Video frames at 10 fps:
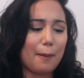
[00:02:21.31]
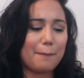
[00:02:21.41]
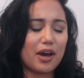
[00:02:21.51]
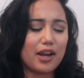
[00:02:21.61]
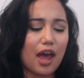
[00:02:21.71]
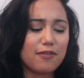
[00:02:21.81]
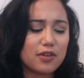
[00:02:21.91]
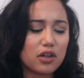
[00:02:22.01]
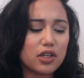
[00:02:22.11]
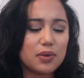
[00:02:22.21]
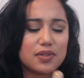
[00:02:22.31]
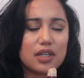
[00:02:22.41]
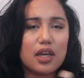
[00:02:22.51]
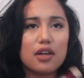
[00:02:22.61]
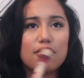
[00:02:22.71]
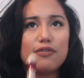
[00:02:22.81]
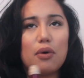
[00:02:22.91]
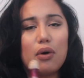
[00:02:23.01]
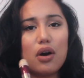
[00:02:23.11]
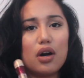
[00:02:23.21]
but after using it
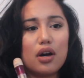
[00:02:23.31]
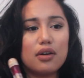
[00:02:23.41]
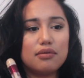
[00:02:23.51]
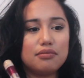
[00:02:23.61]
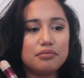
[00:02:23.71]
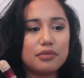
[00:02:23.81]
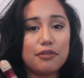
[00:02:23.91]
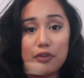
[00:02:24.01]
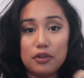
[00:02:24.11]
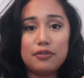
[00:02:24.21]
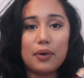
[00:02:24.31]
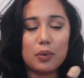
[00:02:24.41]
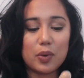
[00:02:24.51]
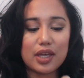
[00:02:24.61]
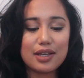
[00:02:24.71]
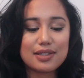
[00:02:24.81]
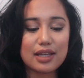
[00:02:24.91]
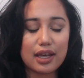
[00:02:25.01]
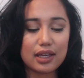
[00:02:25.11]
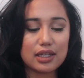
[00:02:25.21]
for a full 4 weeks,
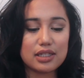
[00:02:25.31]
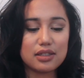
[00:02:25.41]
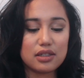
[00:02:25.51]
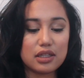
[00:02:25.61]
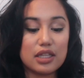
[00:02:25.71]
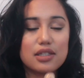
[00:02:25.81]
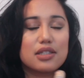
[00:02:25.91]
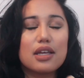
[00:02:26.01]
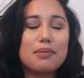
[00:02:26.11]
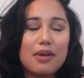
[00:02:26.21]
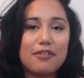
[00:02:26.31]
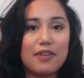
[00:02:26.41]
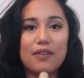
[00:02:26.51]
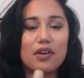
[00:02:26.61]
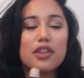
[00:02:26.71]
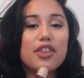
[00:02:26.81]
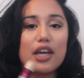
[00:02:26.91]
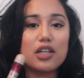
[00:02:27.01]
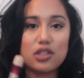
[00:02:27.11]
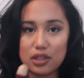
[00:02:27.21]
this is like my favorite
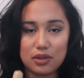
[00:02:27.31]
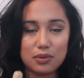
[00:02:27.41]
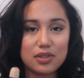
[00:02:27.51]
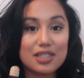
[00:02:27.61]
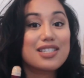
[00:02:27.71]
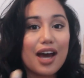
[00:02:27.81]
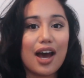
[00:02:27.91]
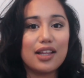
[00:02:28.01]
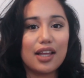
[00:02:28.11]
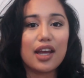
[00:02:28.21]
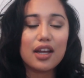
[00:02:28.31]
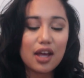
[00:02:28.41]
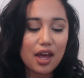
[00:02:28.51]
thing to use to highlight.